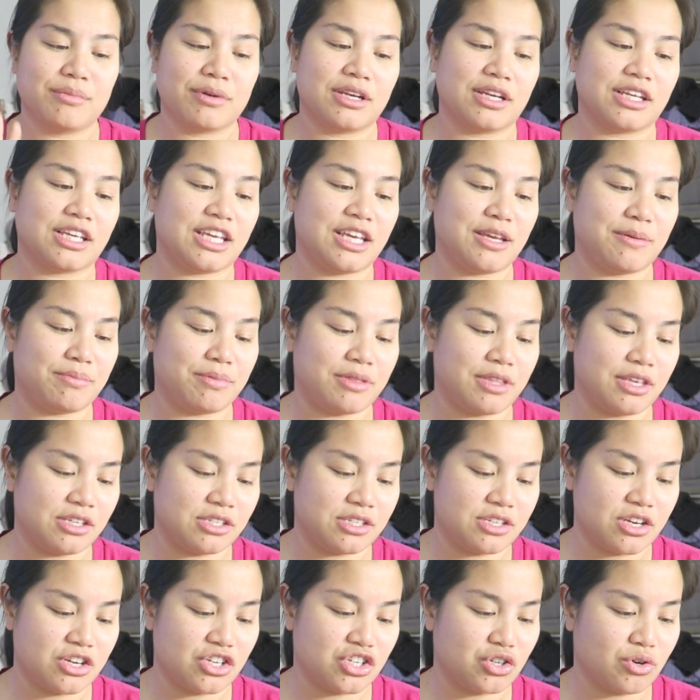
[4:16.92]
gonna keep
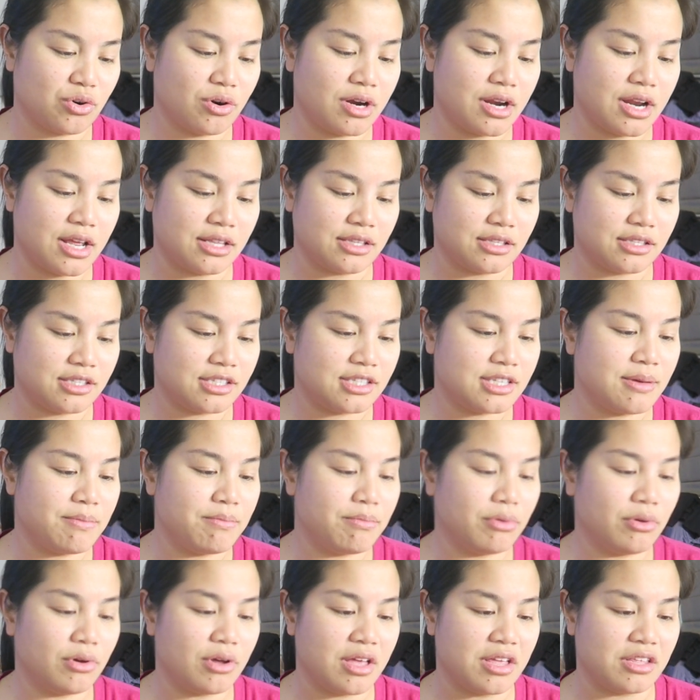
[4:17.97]
this short and
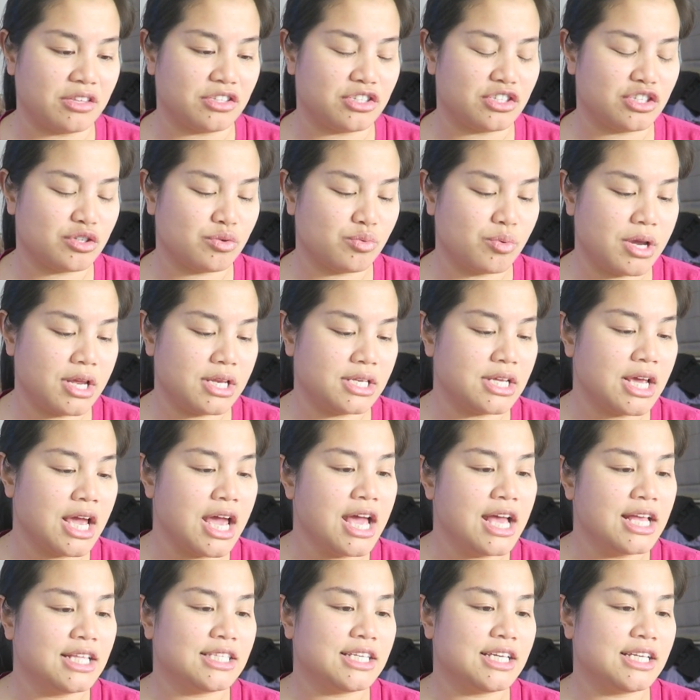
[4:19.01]
simple and sweet.
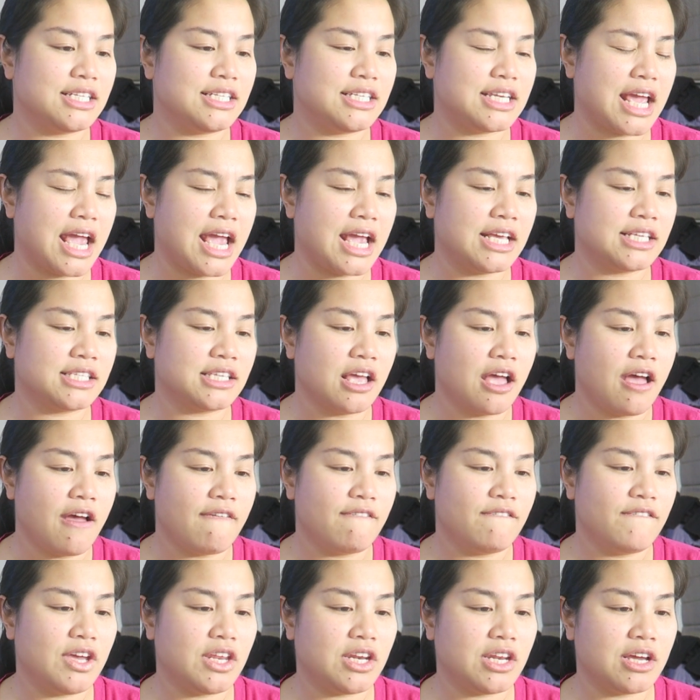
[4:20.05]
Today's
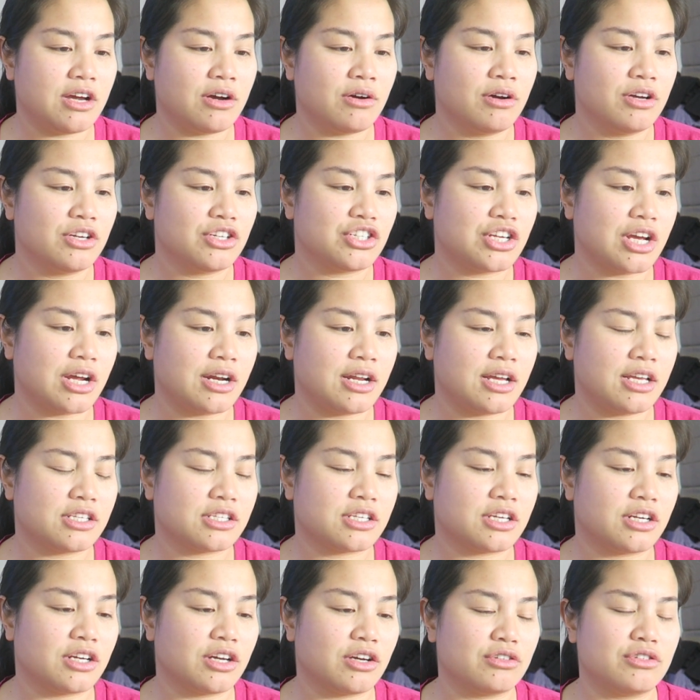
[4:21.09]
video shout out is
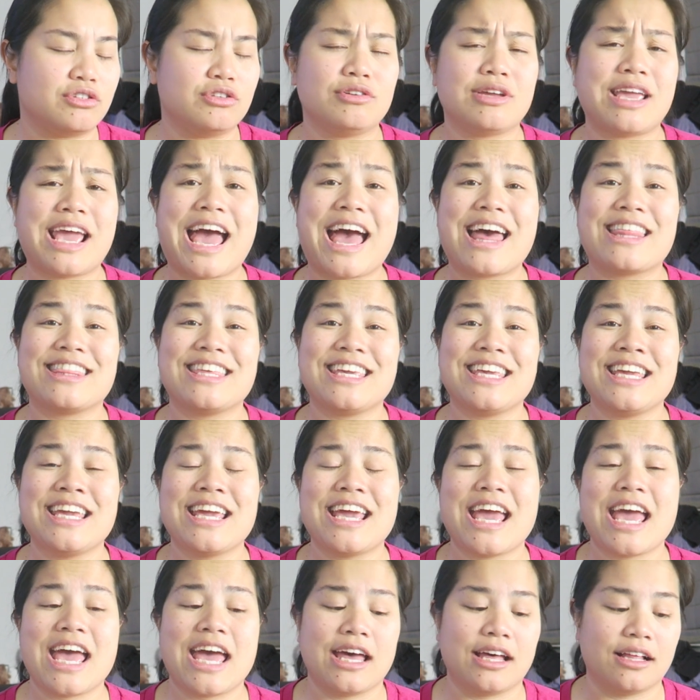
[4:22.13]
gonna go to
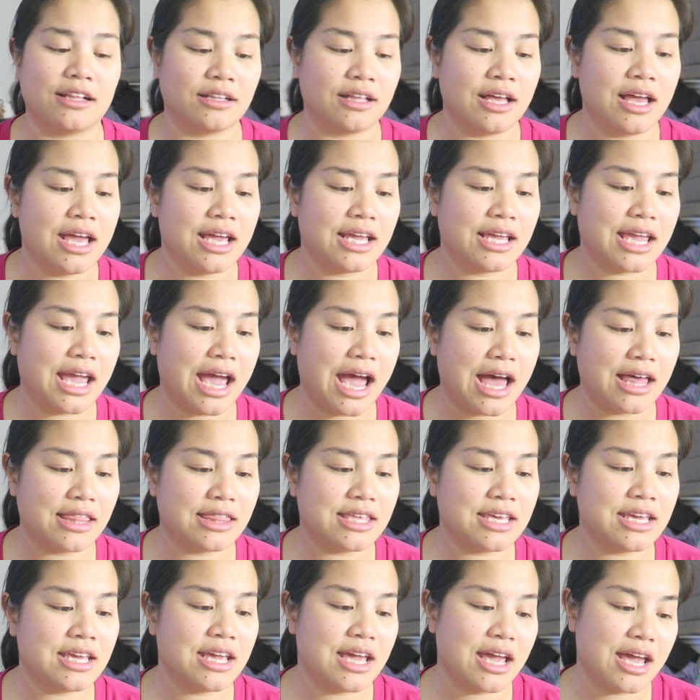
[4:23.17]
Kathy L.
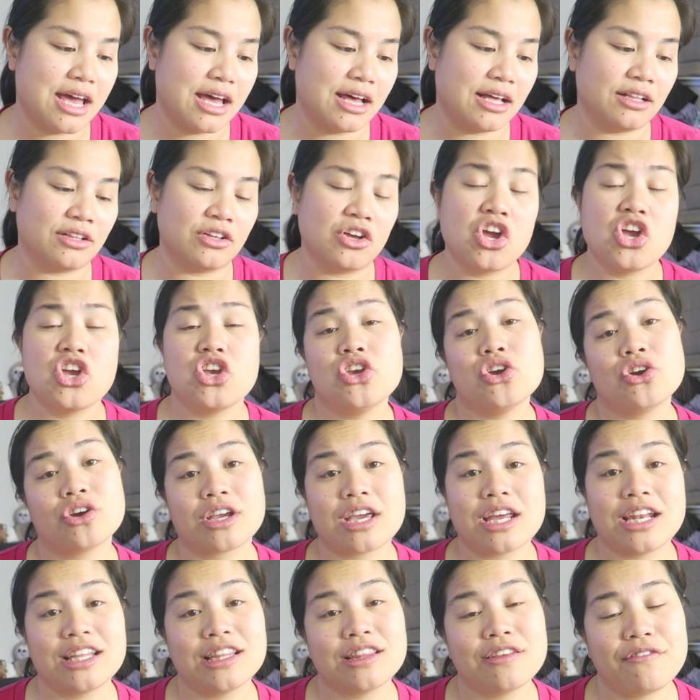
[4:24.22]
Kathy L, you're
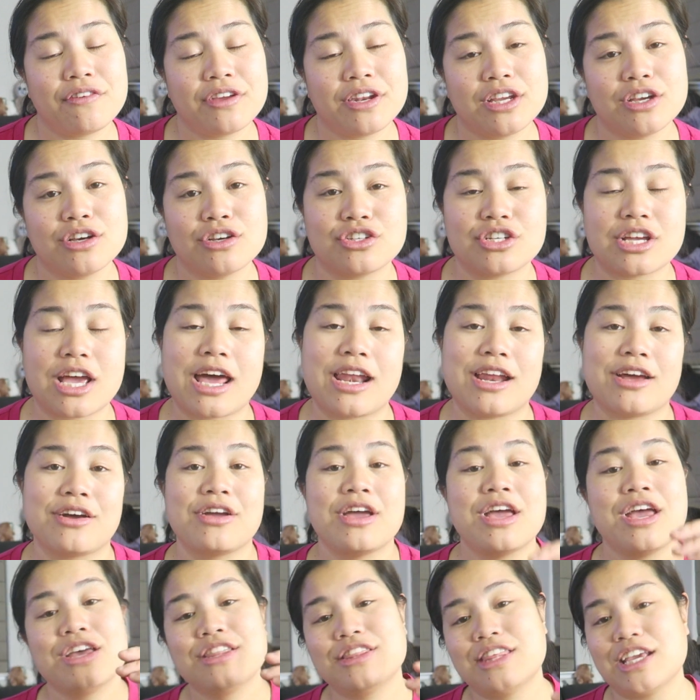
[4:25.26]
getting the video shout out.
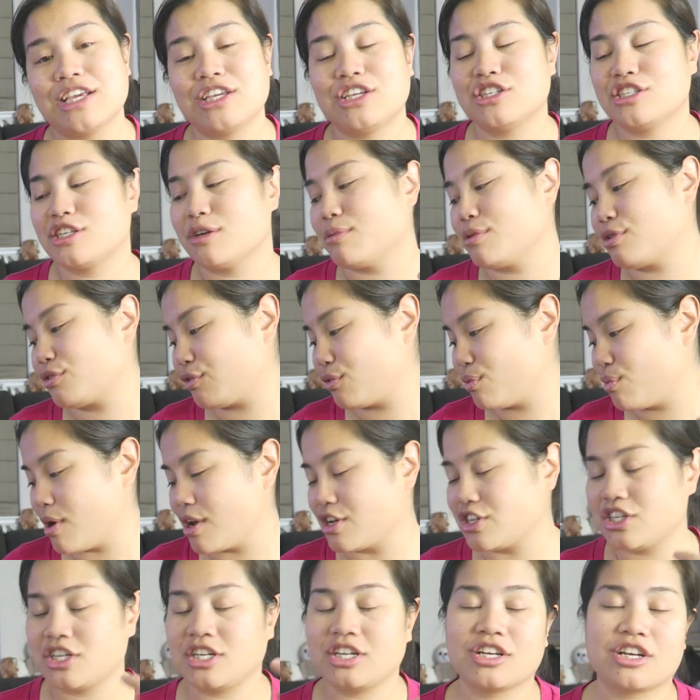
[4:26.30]
Thank you so much for
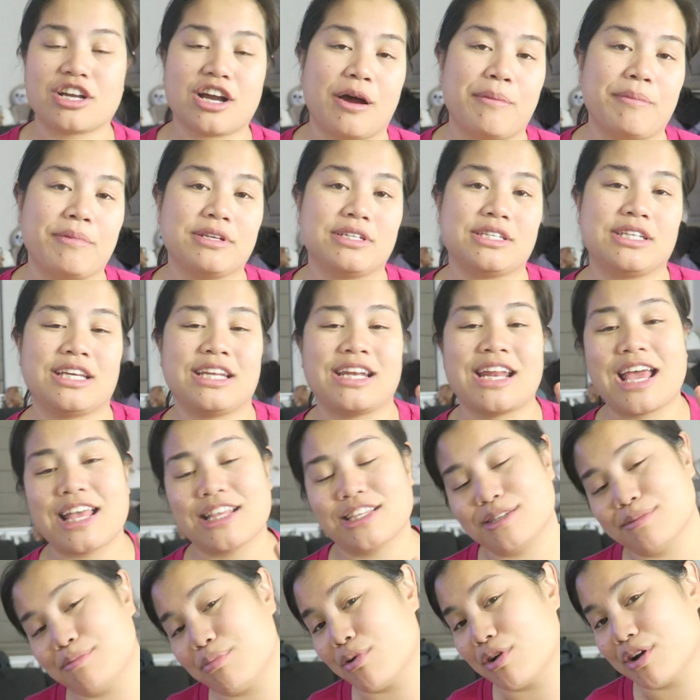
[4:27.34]
watching, commenting, and
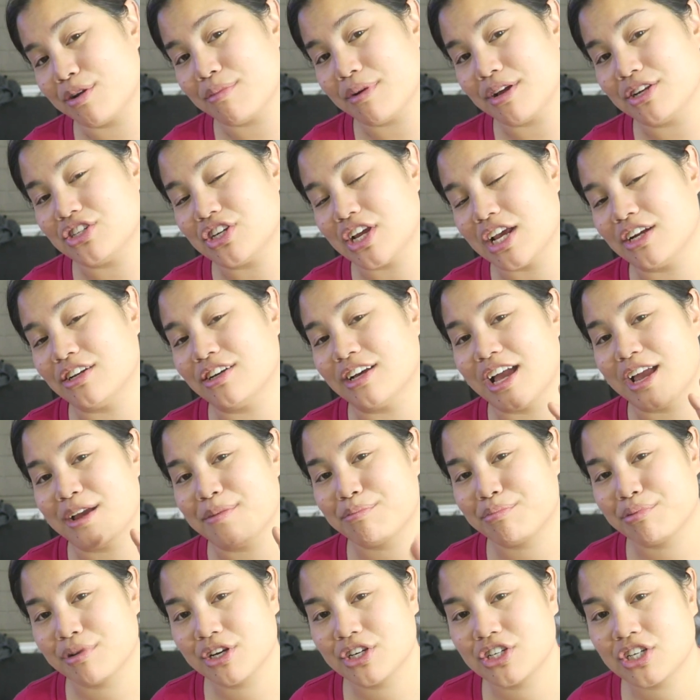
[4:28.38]
supporting my channel. I
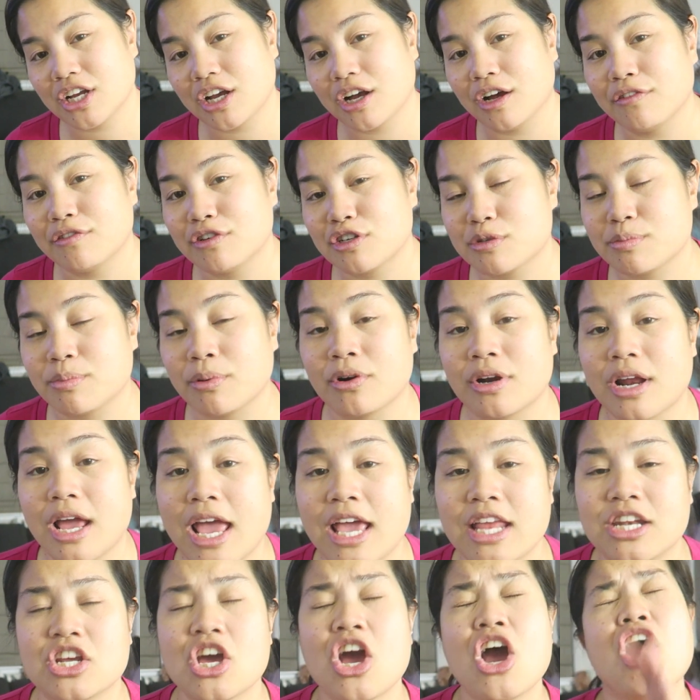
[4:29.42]
appreciate all of your support
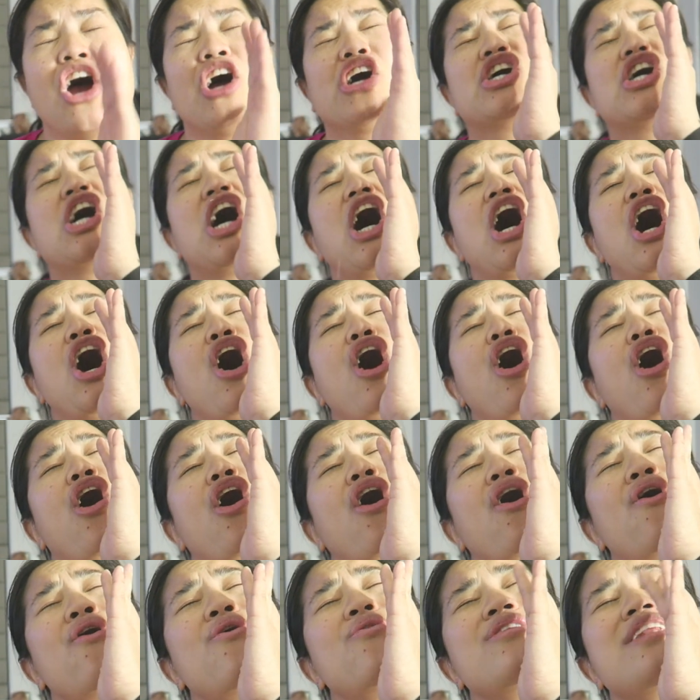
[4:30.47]
and
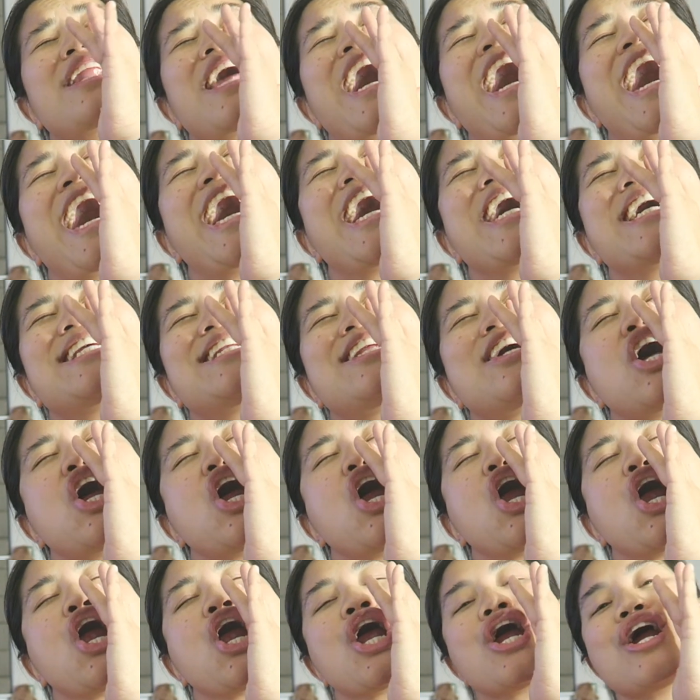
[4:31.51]
go
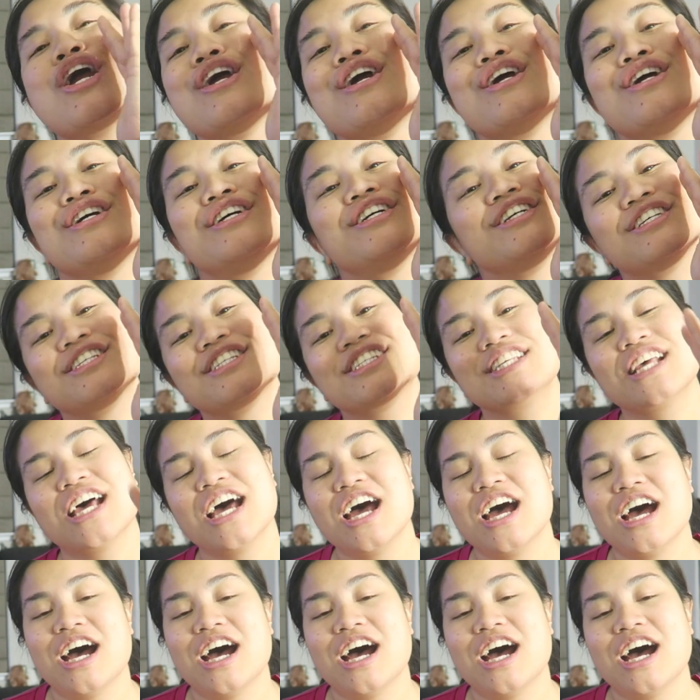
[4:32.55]
Niners!